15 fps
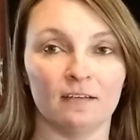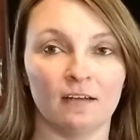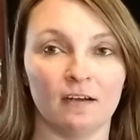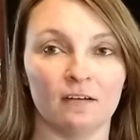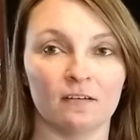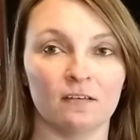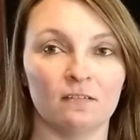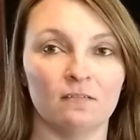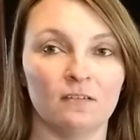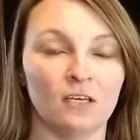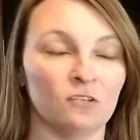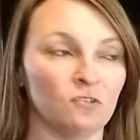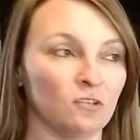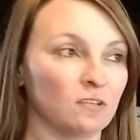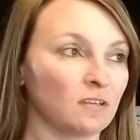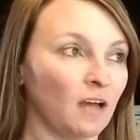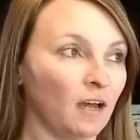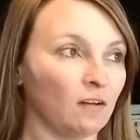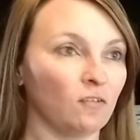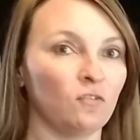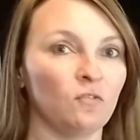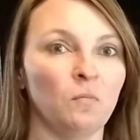Our kitchen's kind
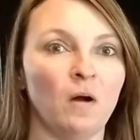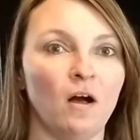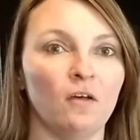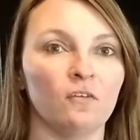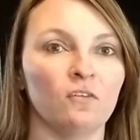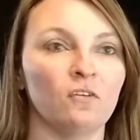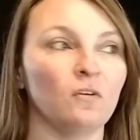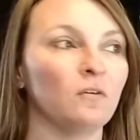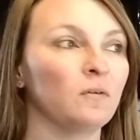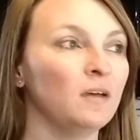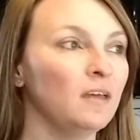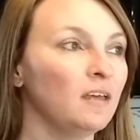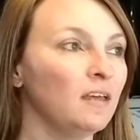of small, so